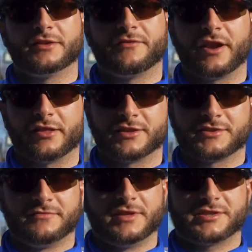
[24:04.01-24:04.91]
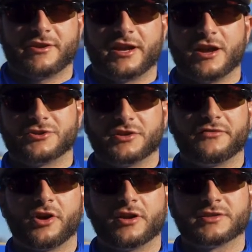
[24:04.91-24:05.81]
defending this great country of
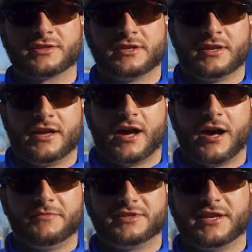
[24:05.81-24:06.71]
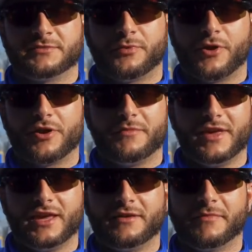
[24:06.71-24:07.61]
ours. This day is important to
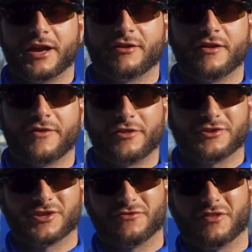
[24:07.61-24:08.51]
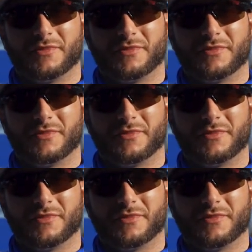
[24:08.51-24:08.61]
me. My grandfather served in the